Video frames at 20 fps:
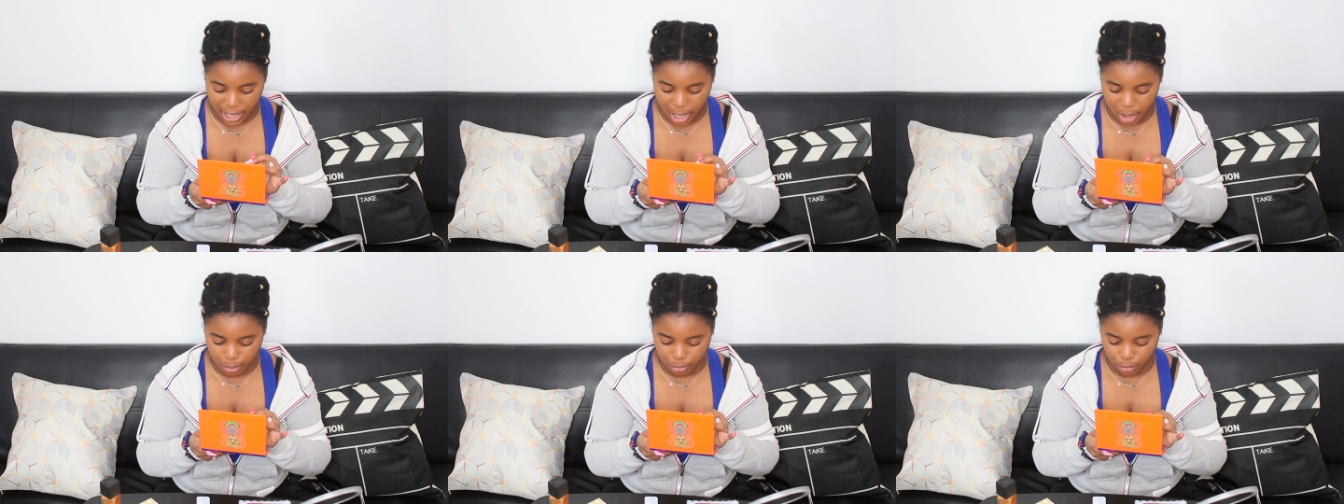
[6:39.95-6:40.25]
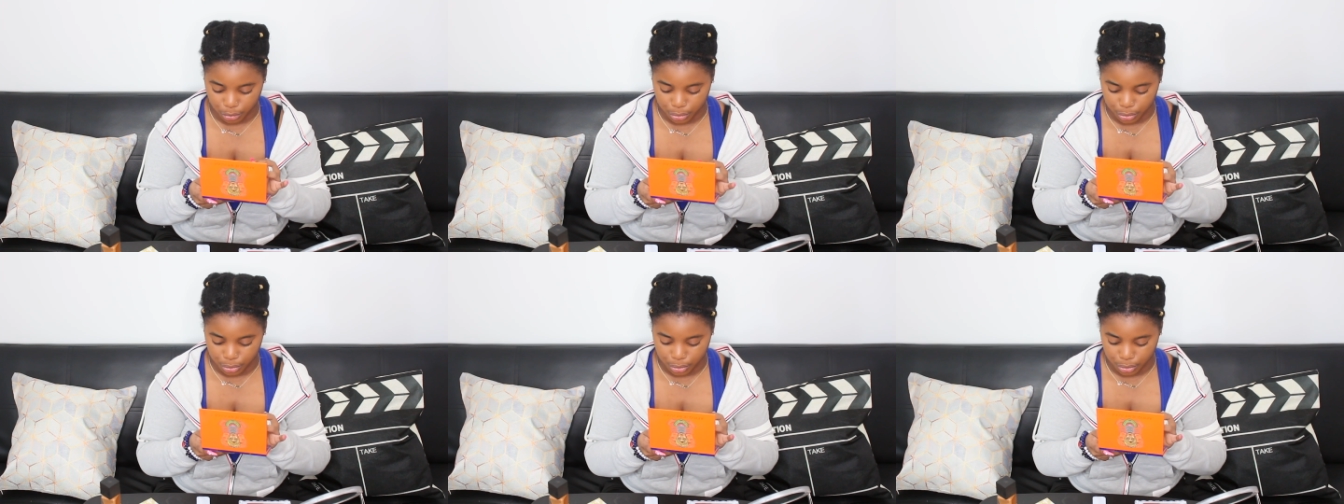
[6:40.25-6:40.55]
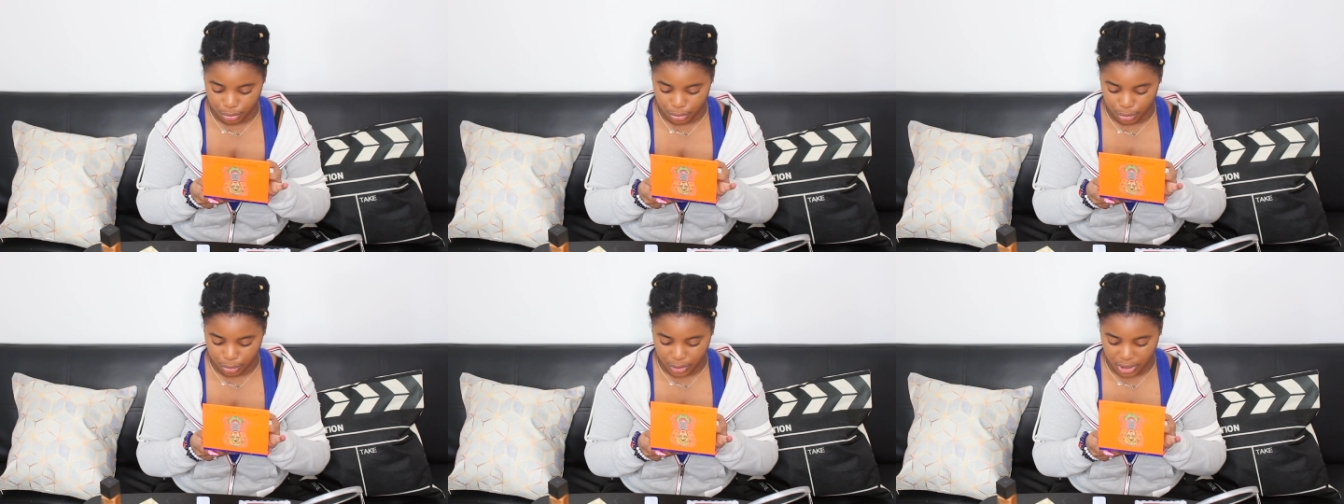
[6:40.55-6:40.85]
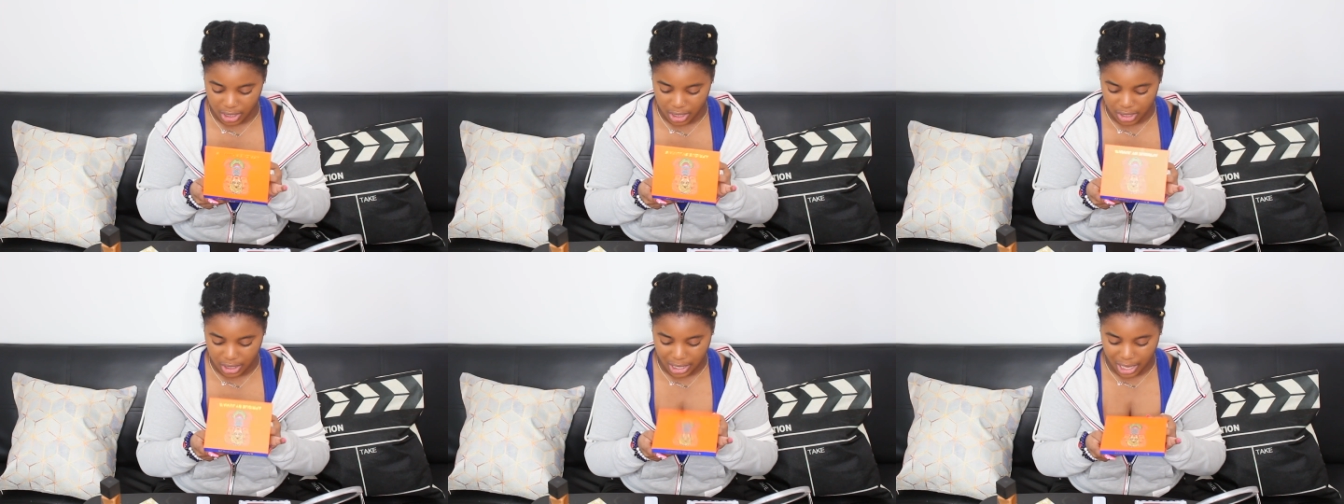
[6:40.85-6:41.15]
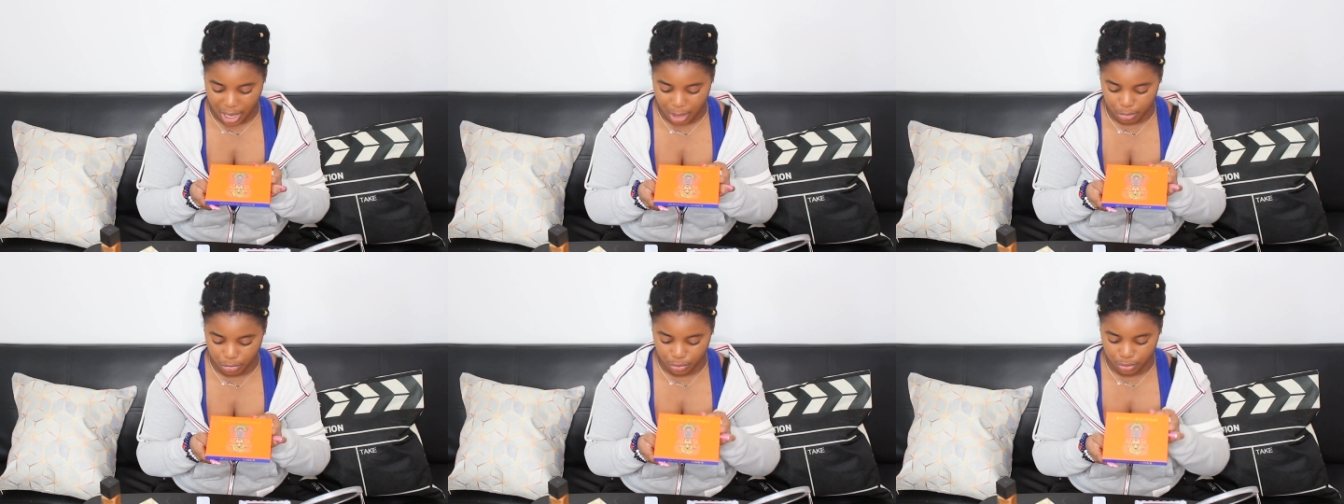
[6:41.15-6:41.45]
Cameroon, okay?
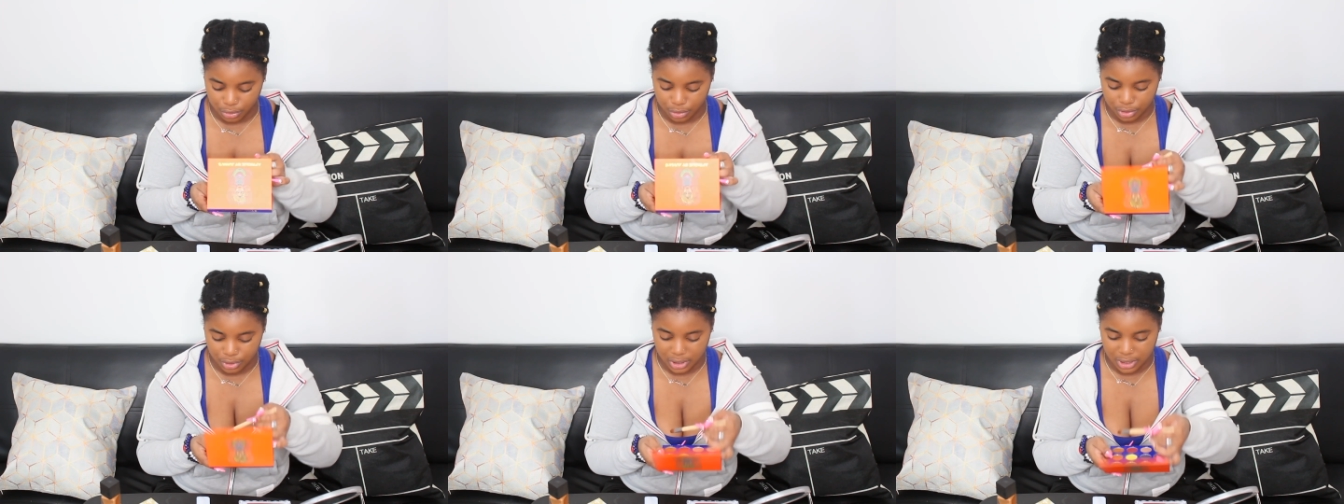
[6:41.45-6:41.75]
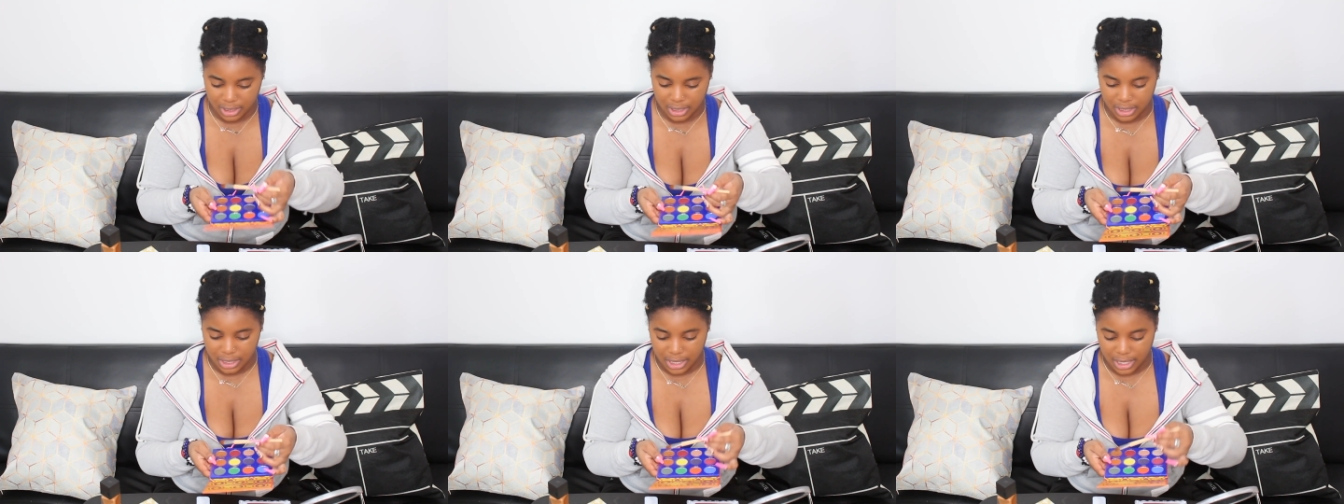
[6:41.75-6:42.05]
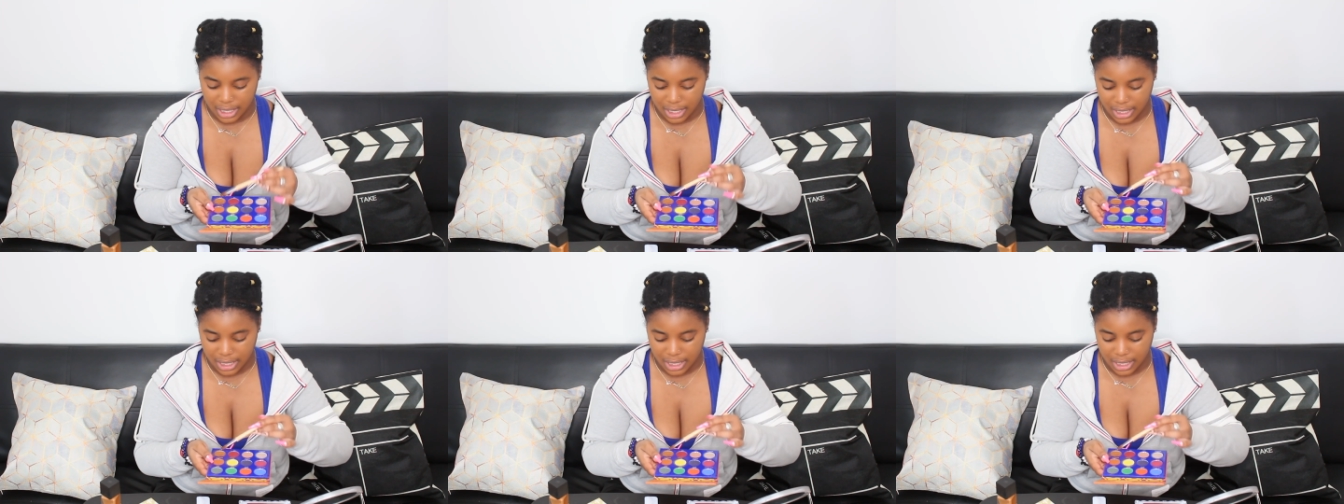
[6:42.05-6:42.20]
Cameroon